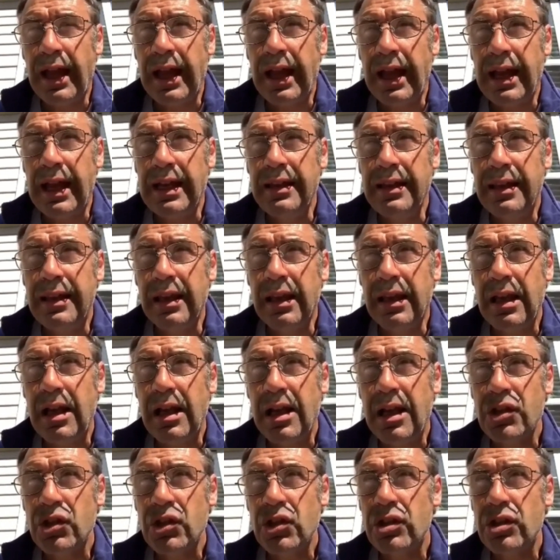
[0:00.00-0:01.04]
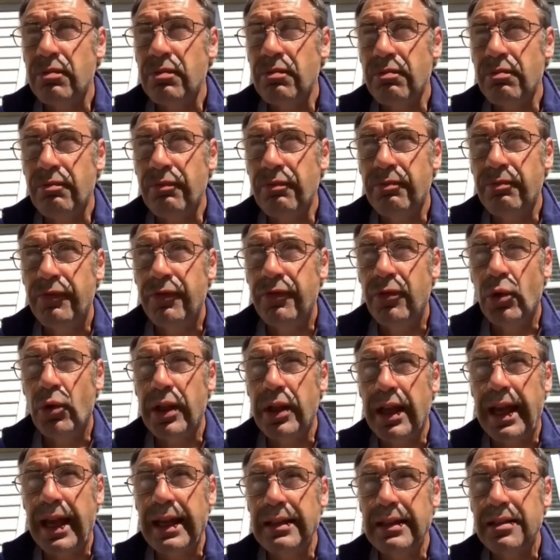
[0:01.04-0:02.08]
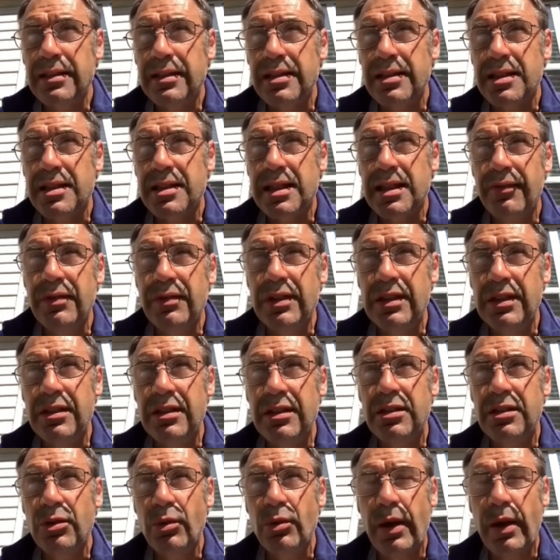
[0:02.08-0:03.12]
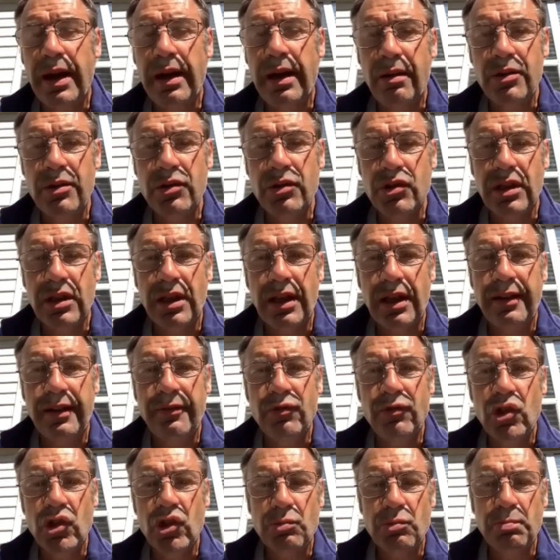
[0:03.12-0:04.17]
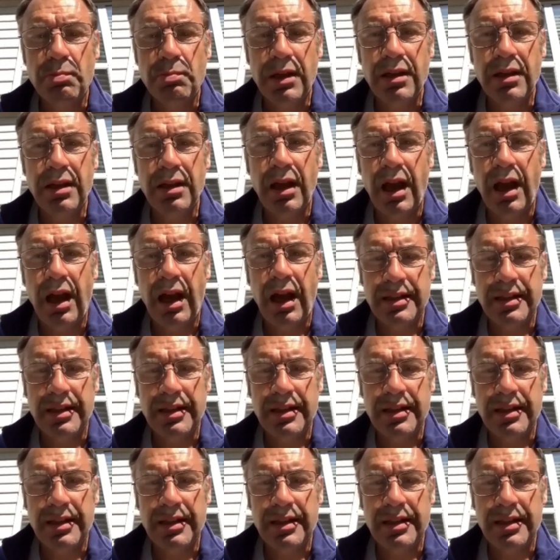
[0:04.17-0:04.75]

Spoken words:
And the last 48 to 72 hours have just been